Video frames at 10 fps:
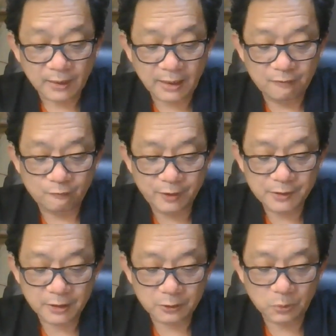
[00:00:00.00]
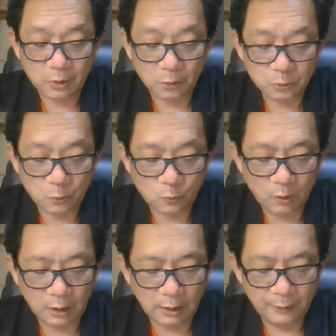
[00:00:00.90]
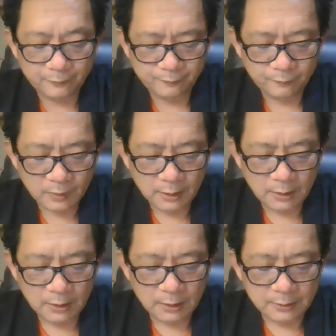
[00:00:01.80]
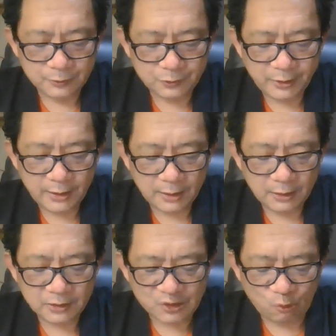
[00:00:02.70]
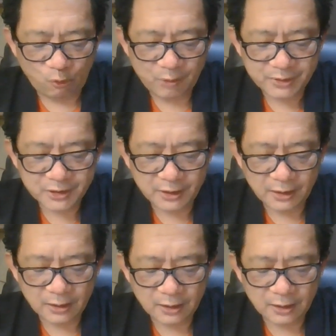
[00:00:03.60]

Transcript: and whether to go to war. Their inscription